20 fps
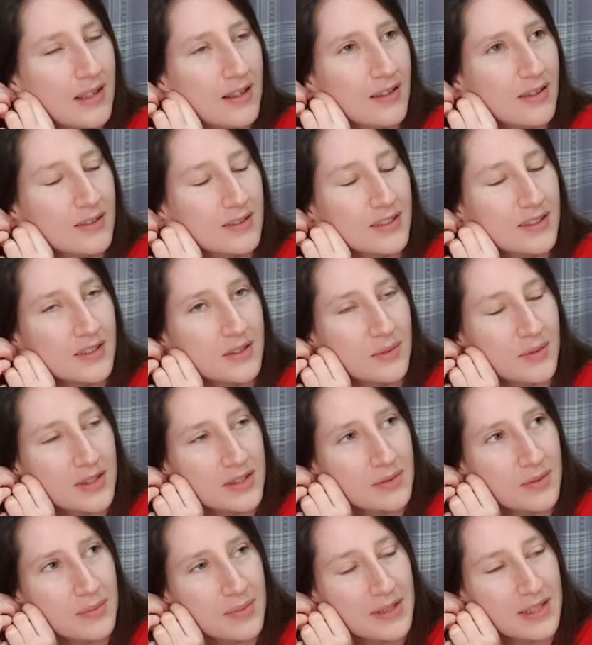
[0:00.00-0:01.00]
Hold on, you watch.
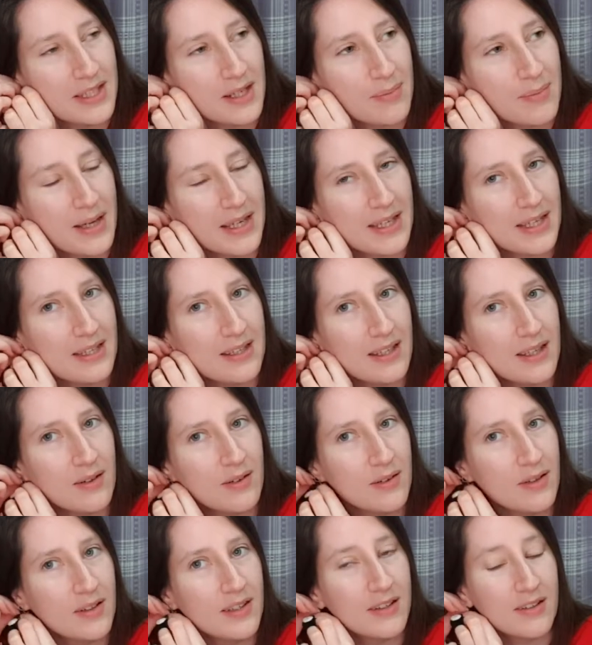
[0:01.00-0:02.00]
I'm going to get back in now.
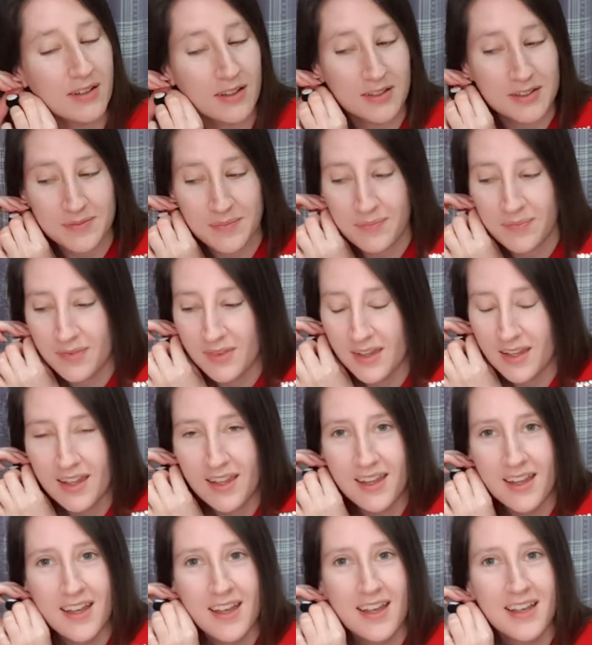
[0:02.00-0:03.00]
Oh, there it goes.
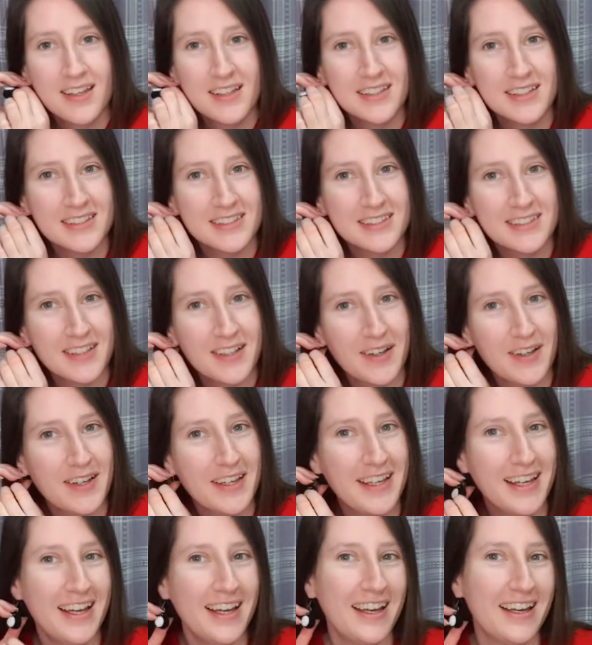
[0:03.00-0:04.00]
So
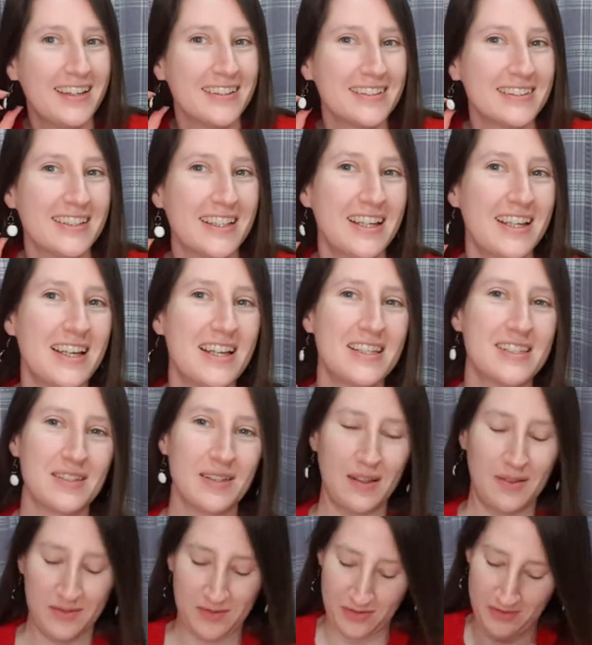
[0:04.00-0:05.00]
yeah, so
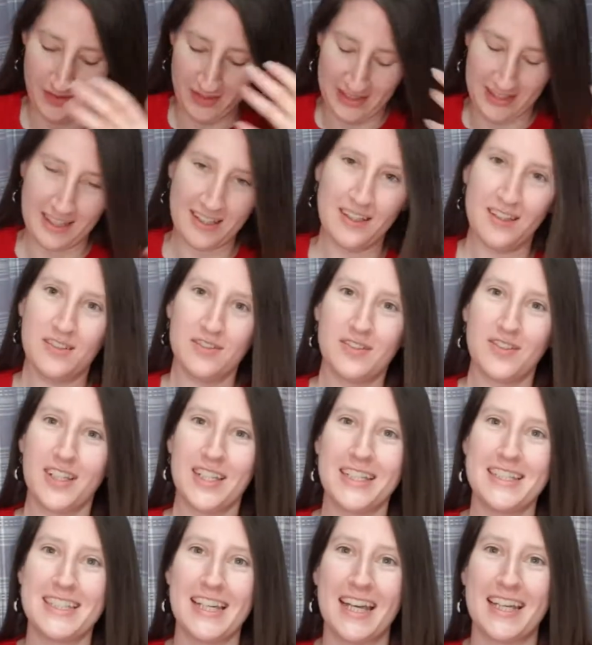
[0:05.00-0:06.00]
I'm fully
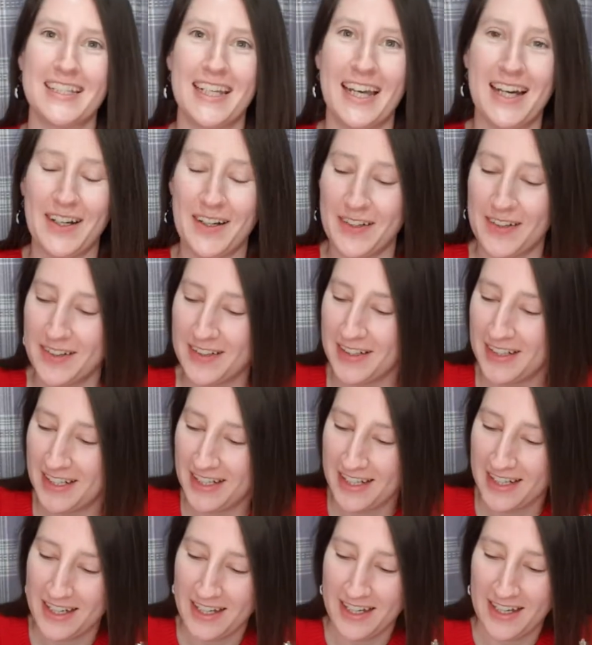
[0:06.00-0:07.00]
decked out,
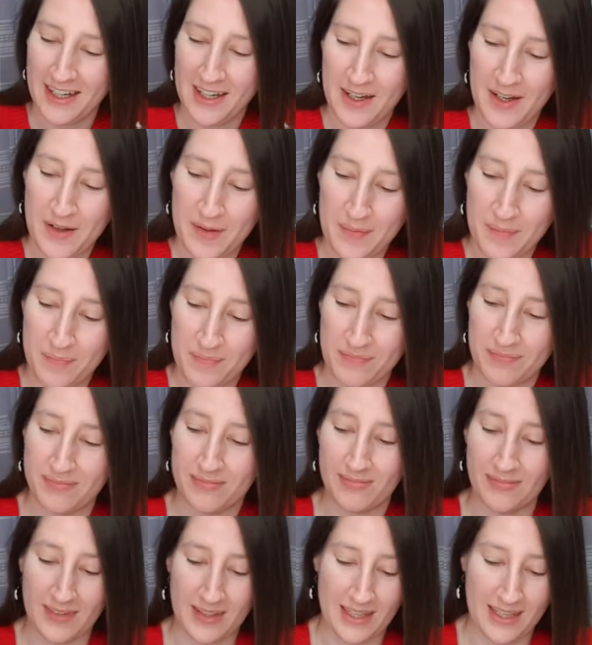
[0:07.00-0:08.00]
and
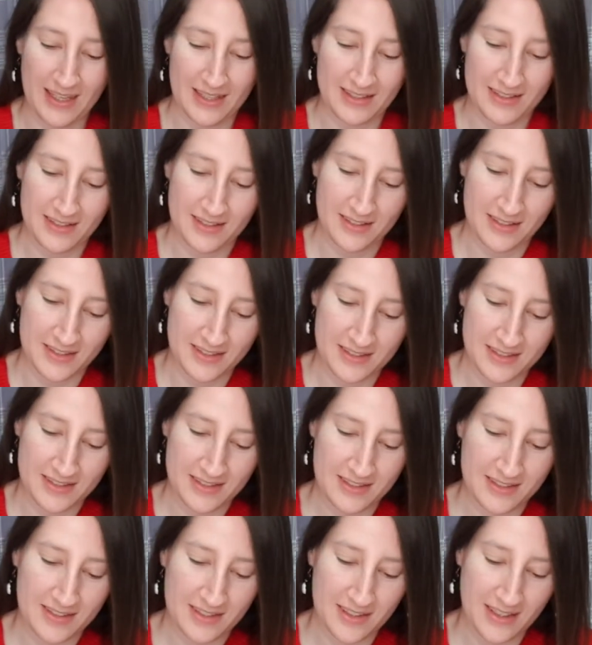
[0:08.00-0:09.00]
because
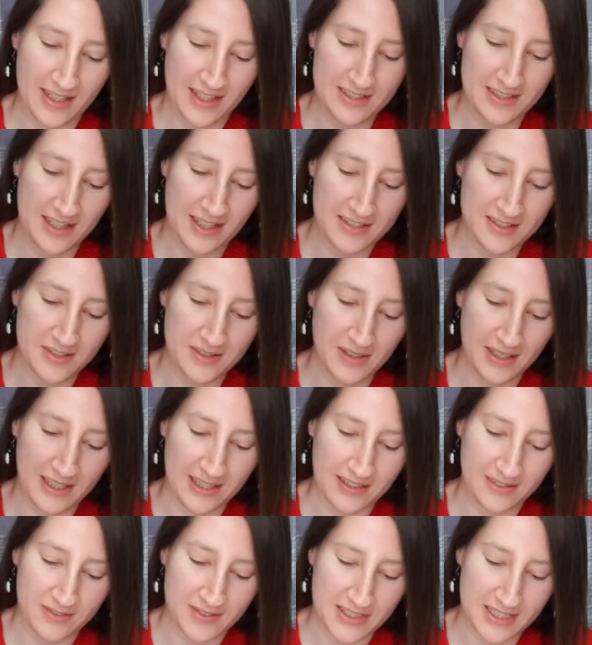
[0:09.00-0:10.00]
I do
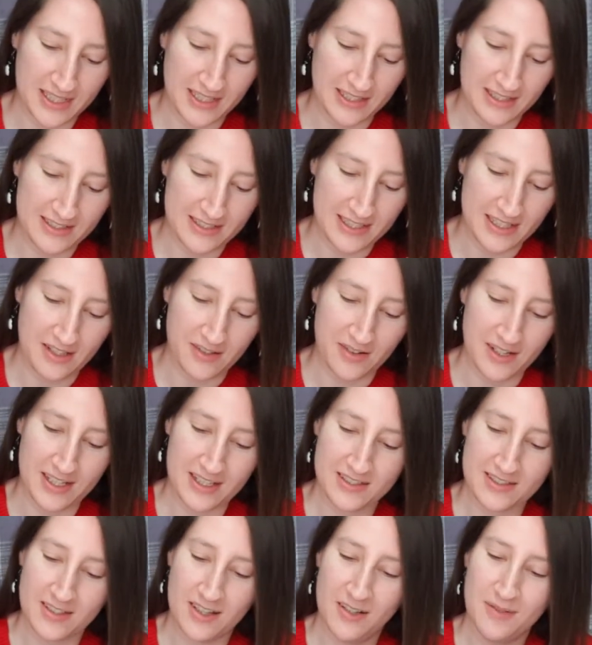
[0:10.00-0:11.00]
like ridiculous
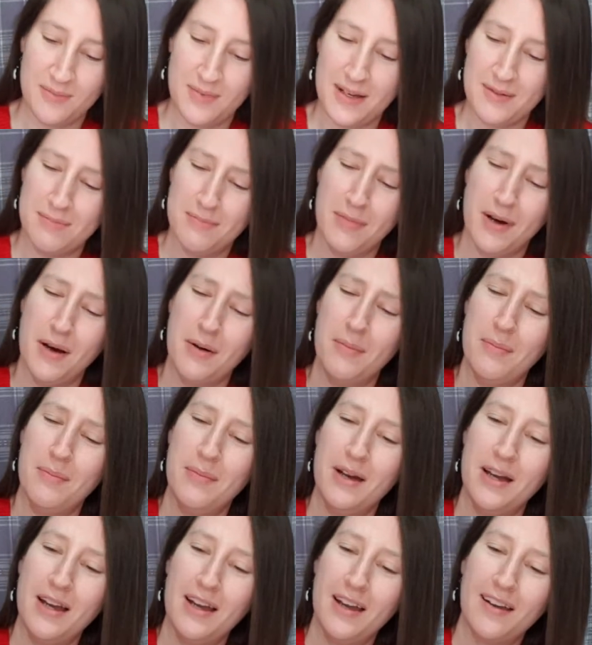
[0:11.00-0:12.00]
earrings, my mum
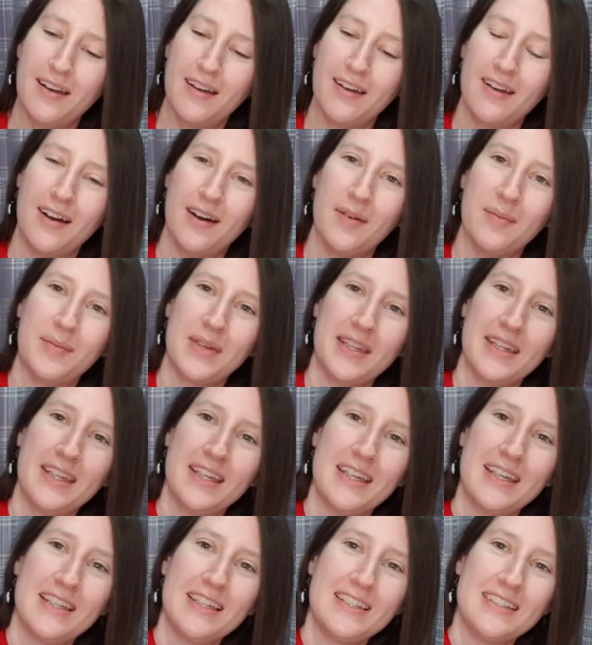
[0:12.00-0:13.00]
got me
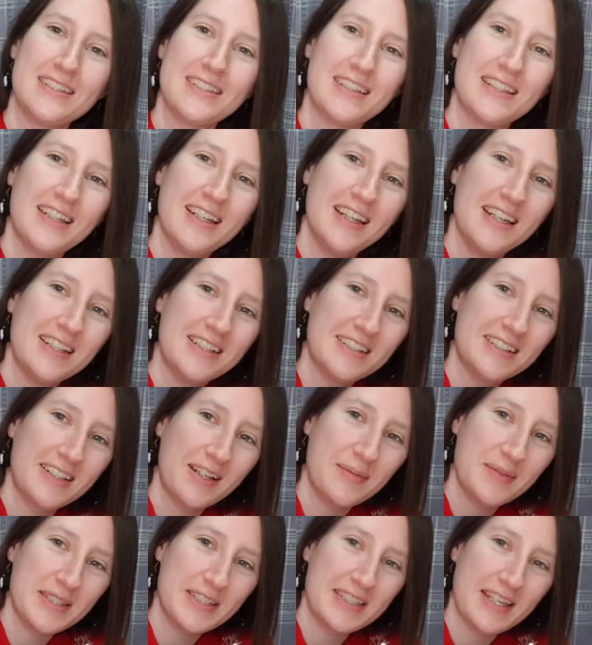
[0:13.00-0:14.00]
these. She
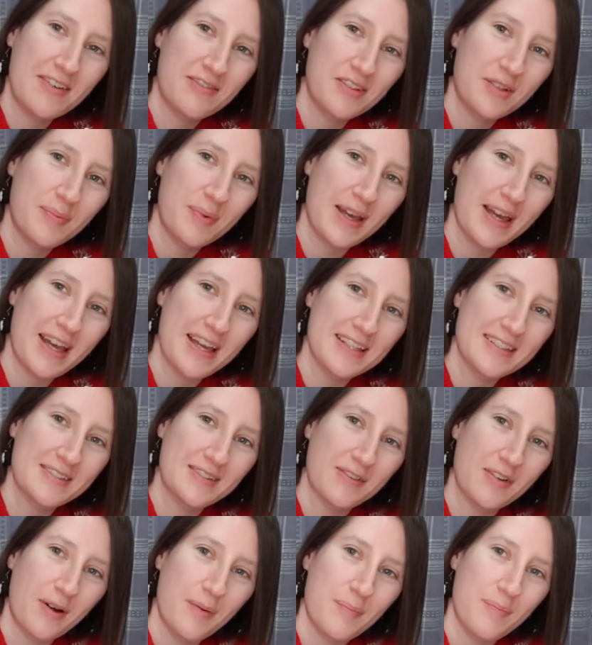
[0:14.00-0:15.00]
got me several pairs. So
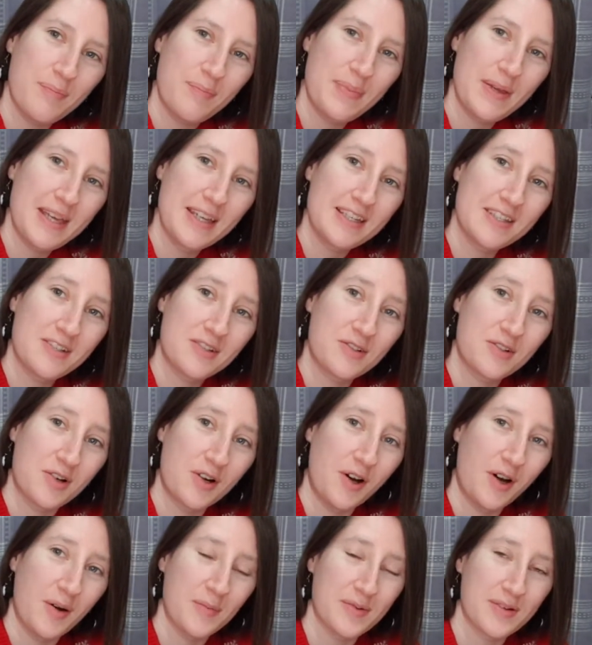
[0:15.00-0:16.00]
I've got big
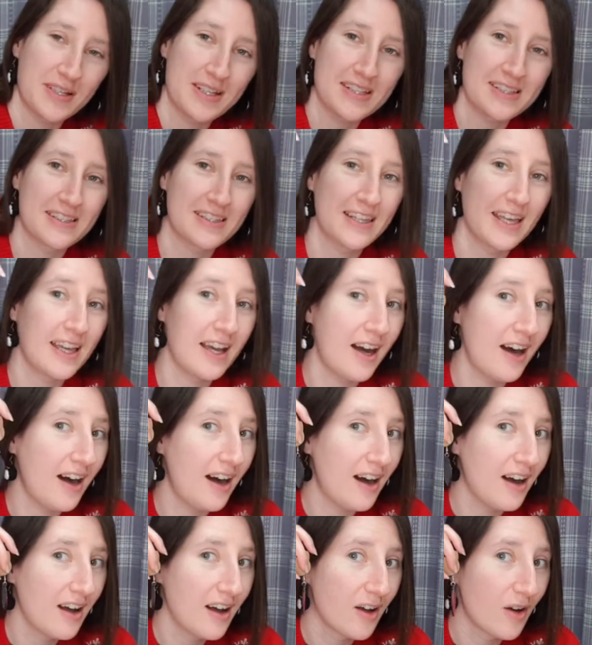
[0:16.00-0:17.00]
strawberries, and they
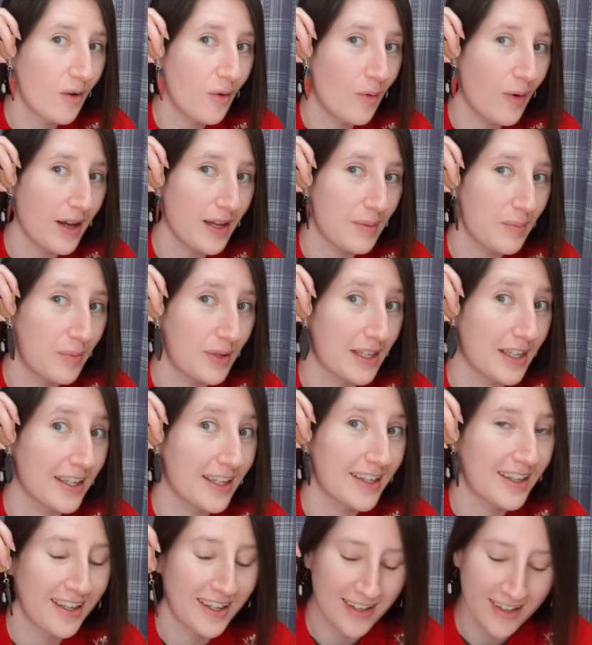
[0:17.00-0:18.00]
are quite
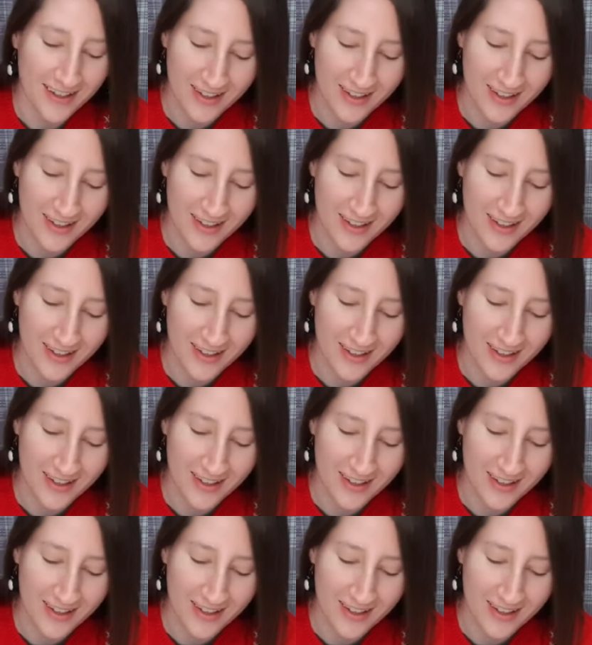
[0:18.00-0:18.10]
big.